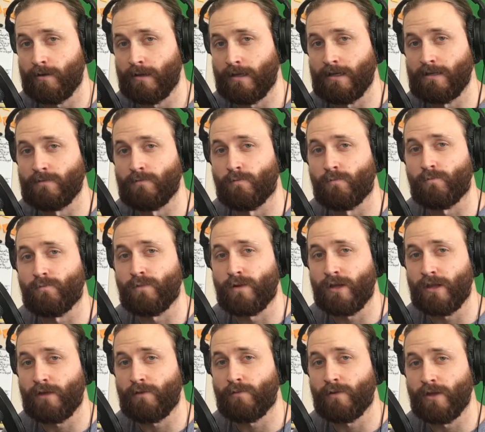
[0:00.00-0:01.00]
is
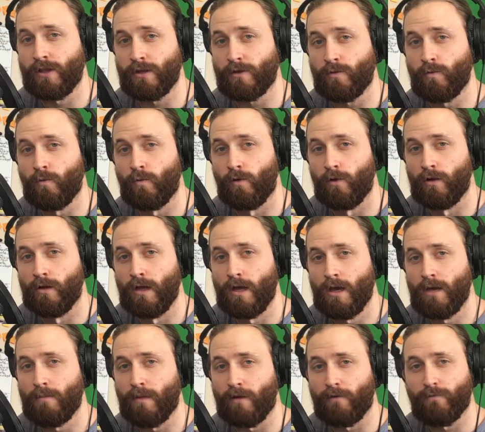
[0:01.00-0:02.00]
really cool,
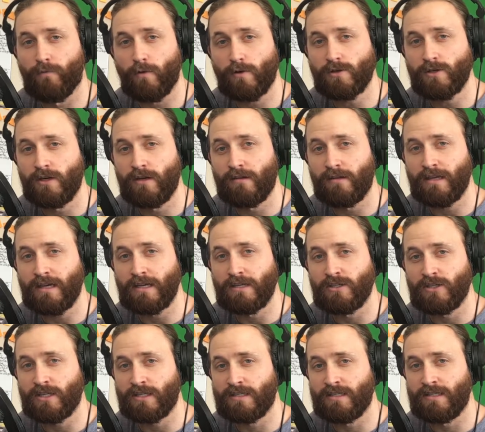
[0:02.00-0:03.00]
but unfortunately it
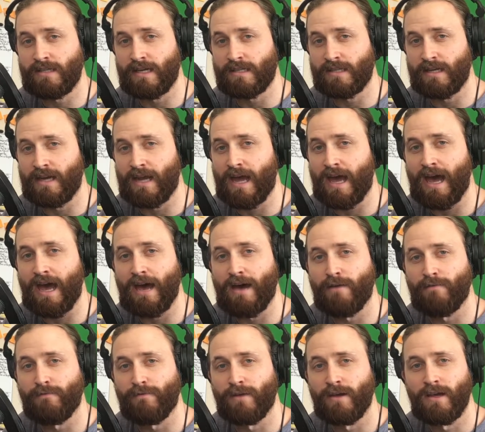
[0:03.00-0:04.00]
just doesn't
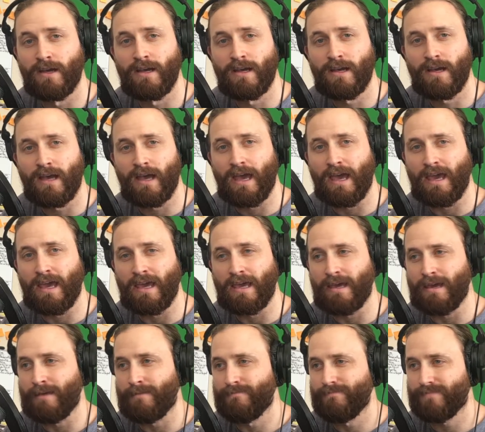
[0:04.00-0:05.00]
have
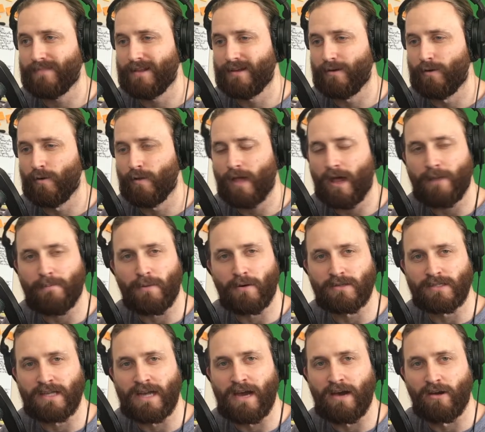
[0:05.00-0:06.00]
a whole lot of
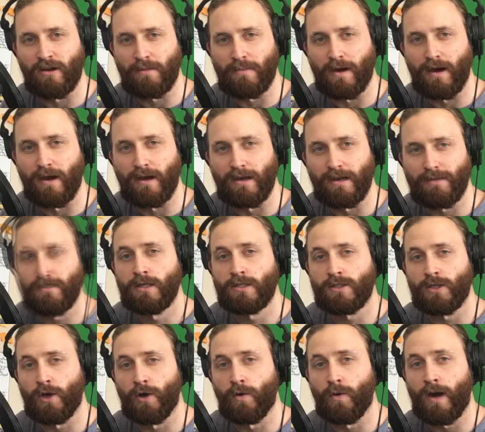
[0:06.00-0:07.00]
personality behind it.
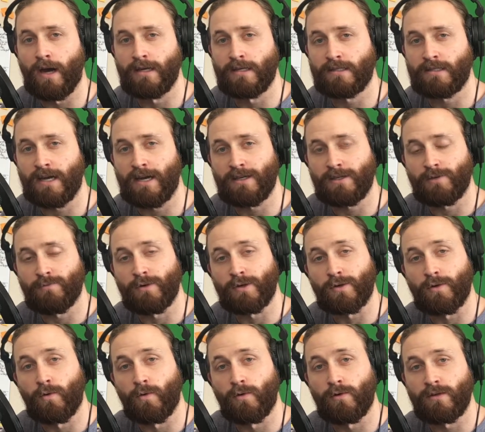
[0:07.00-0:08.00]
So I decided to
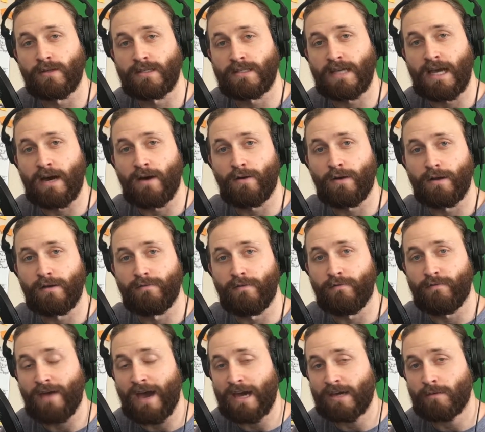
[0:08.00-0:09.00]
record the sound of a
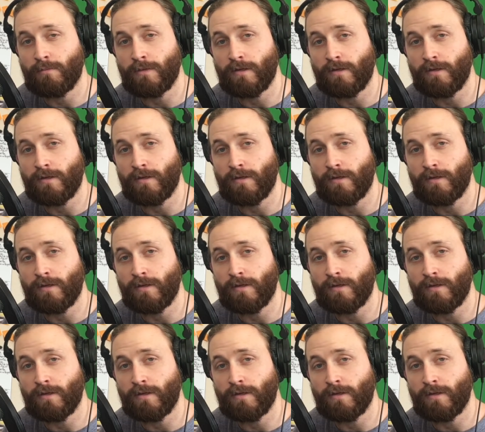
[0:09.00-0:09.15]
vacuum